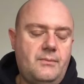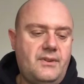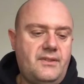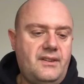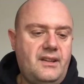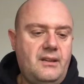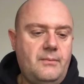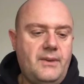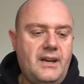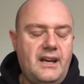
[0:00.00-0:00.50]
think
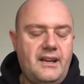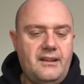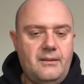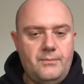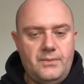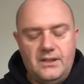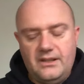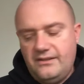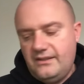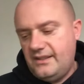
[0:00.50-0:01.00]
about it,
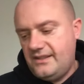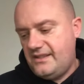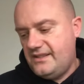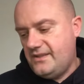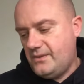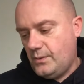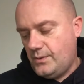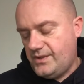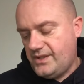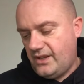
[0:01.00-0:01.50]
but this is
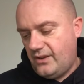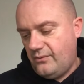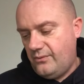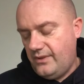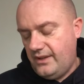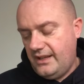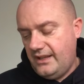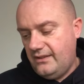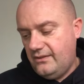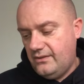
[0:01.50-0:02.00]
also
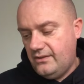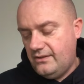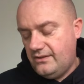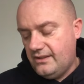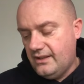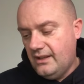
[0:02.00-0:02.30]
really good,